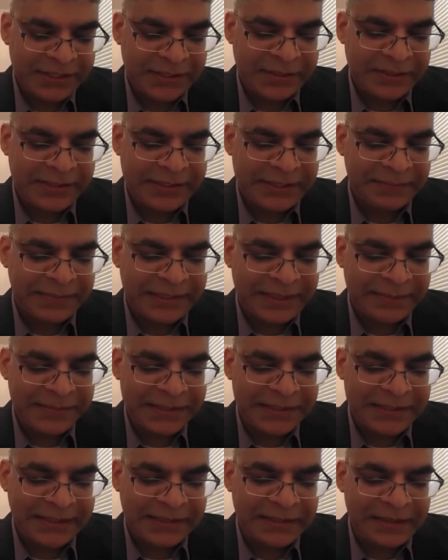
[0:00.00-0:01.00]
And
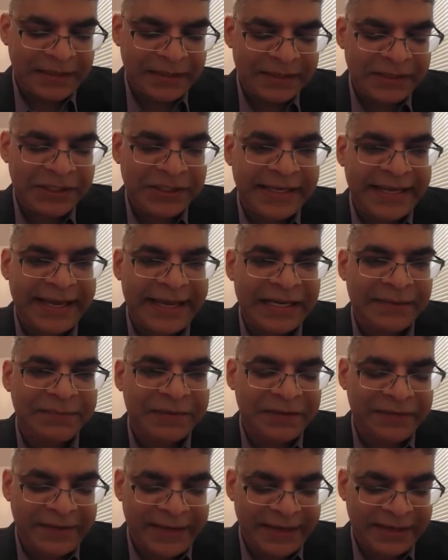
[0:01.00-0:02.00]
sometimes technology can't
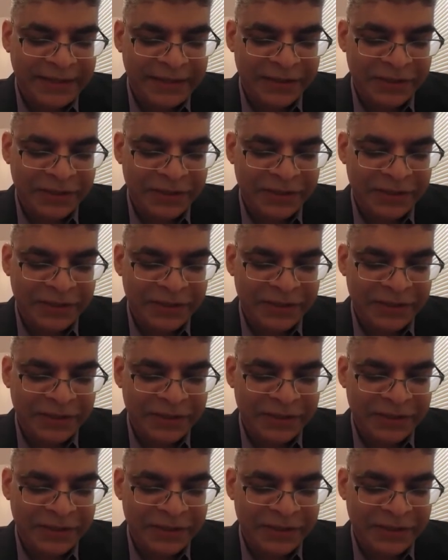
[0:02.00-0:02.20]
provide the